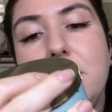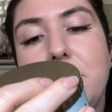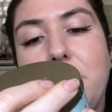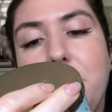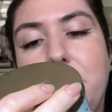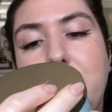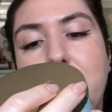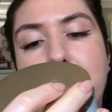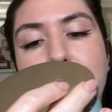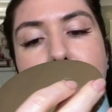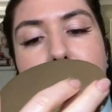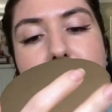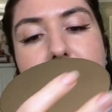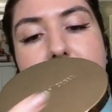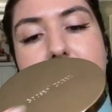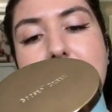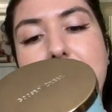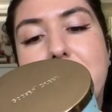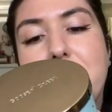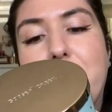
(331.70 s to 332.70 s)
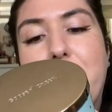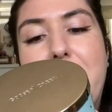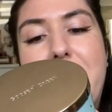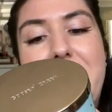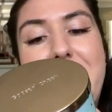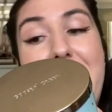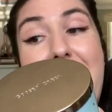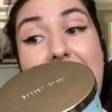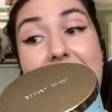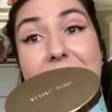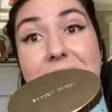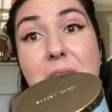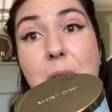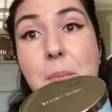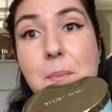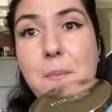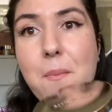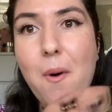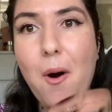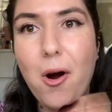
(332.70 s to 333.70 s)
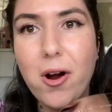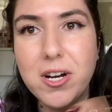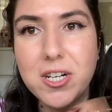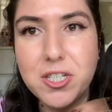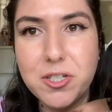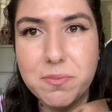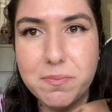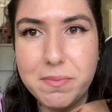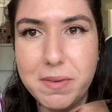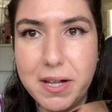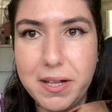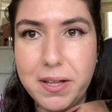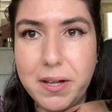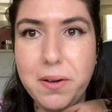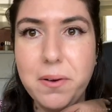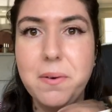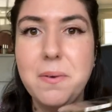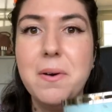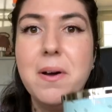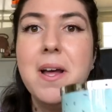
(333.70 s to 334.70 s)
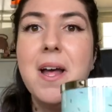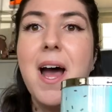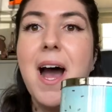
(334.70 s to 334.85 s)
So this one is banana marshmallow.